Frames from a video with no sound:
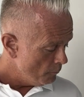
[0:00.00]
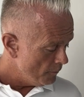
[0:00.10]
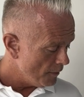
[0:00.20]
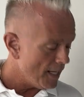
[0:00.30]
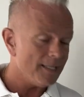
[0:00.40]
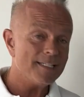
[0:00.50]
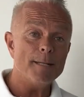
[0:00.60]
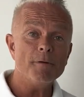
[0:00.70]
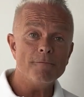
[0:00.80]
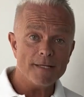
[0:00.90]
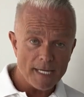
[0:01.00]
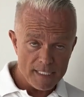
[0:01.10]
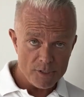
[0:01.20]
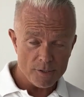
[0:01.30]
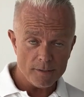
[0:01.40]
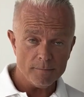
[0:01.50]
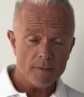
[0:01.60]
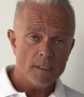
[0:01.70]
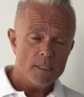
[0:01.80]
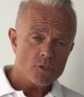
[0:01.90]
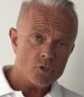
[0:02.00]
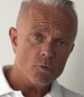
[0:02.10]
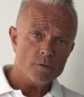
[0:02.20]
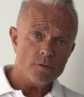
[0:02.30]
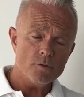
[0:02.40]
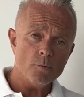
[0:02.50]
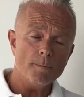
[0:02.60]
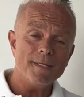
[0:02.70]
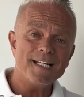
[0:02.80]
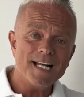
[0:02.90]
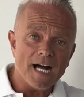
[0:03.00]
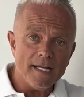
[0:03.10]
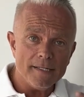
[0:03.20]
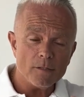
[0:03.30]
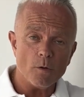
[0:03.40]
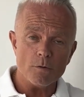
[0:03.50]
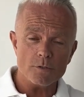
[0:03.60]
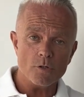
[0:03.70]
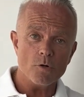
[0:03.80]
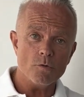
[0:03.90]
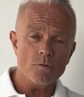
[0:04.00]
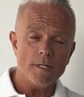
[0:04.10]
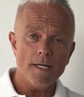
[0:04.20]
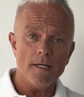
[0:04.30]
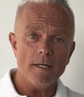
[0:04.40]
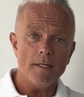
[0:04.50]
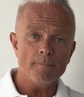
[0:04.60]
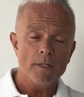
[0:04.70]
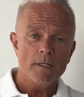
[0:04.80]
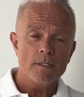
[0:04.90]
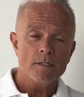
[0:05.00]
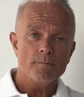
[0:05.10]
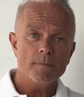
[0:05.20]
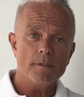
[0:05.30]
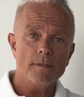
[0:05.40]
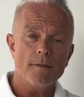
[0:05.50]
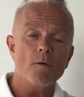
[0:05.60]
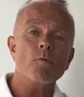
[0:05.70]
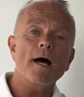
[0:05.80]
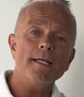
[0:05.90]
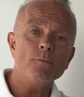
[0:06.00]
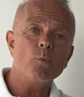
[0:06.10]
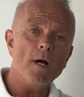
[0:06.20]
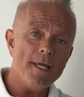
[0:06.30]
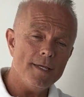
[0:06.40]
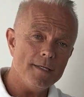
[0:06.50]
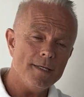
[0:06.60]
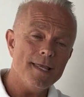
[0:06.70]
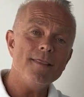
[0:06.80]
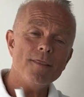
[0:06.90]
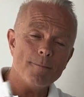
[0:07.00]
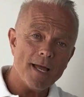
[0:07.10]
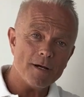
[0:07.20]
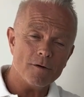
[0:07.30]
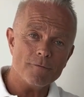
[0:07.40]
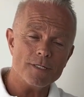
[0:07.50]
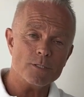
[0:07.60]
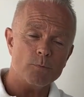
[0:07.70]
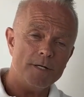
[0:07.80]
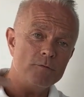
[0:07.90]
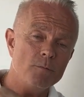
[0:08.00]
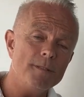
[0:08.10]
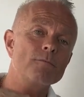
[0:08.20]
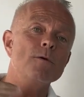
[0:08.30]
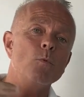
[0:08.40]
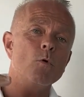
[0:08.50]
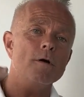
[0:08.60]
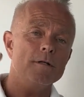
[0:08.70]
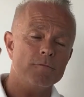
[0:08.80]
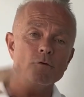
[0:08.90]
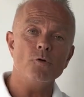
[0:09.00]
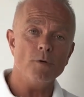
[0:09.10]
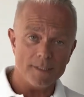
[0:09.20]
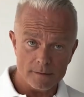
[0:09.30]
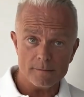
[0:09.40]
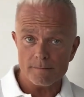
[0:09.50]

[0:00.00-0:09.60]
We will add gamification, so you will be guided also the right way in the back office, where you will be rewarded for doing